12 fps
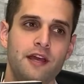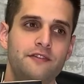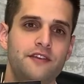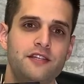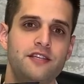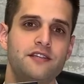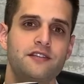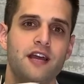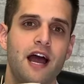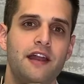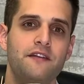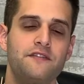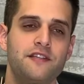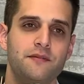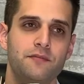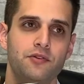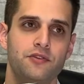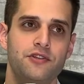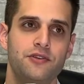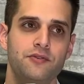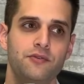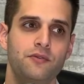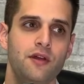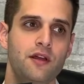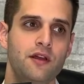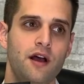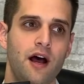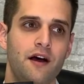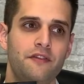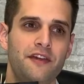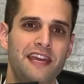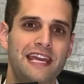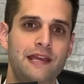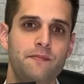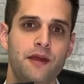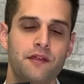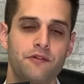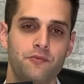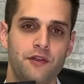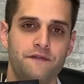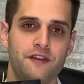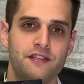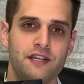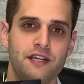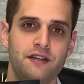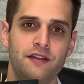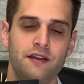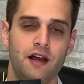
This is kind of similar to uh, the E-Myth Revisited.